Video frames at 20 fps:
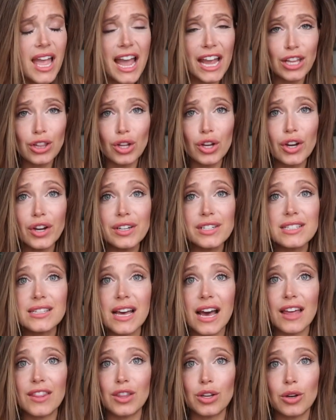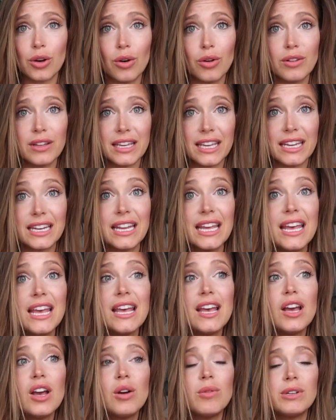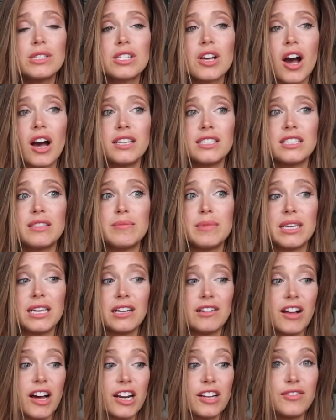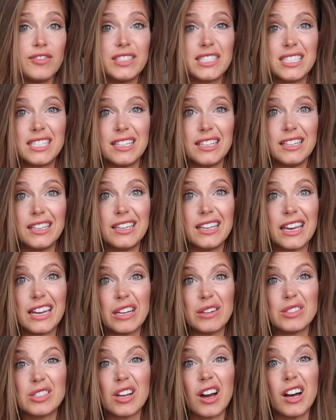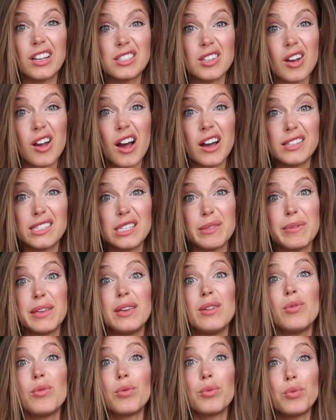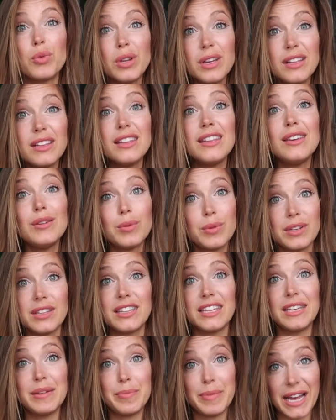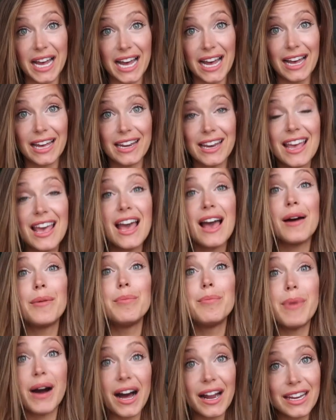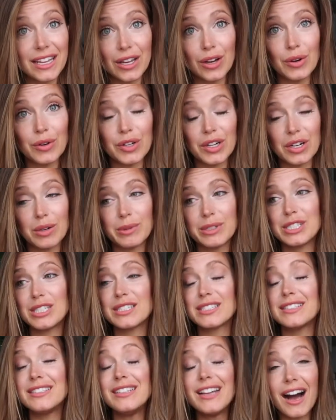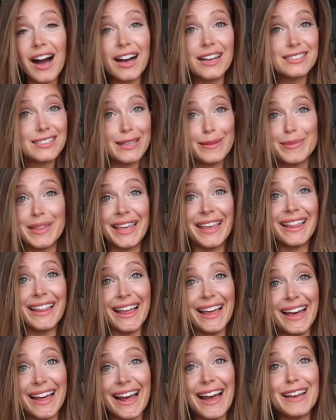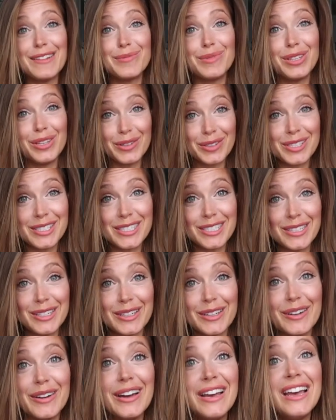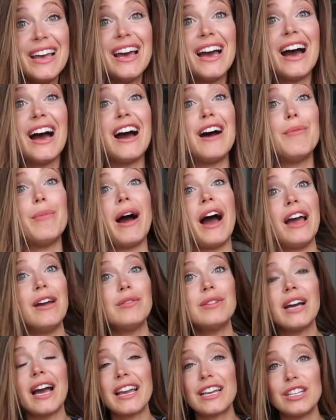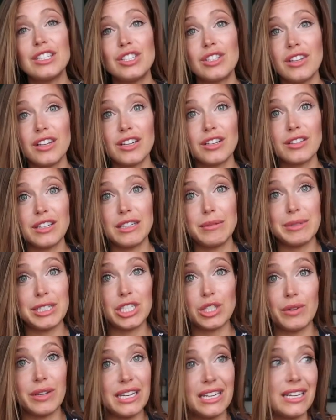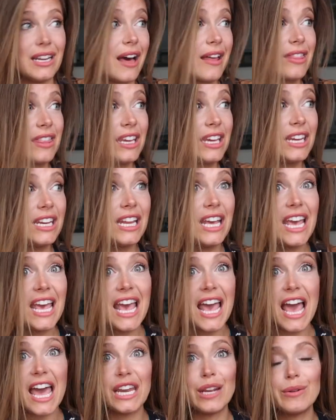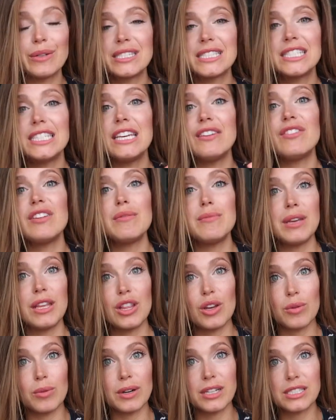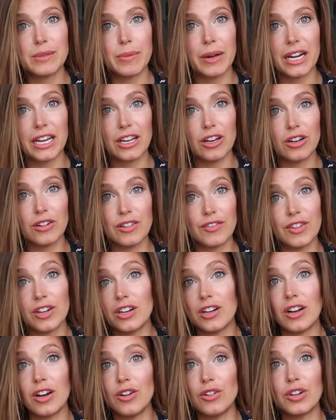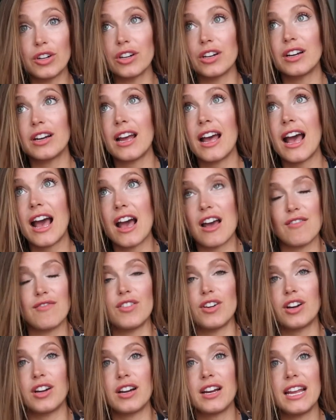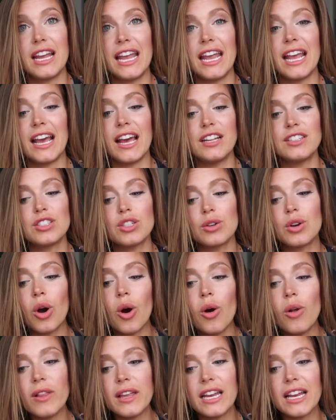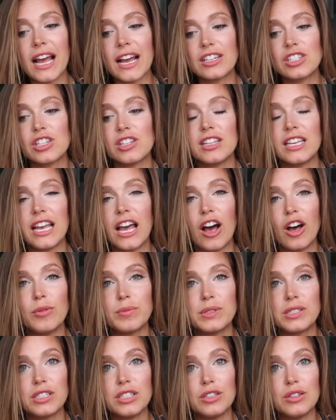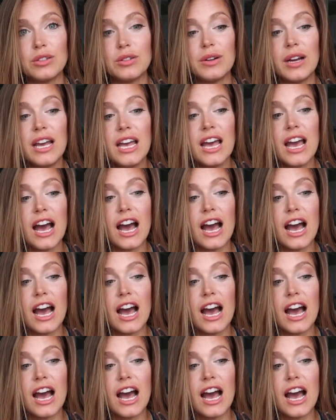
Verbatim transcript: I learned that the choline was causing me a lot of fatigue, and it was also causing me really, really bad body odor, which is not something that I'm used to. I could literally be doing nothing, and it was giving me the worst body odor ever. And so choline actually helps to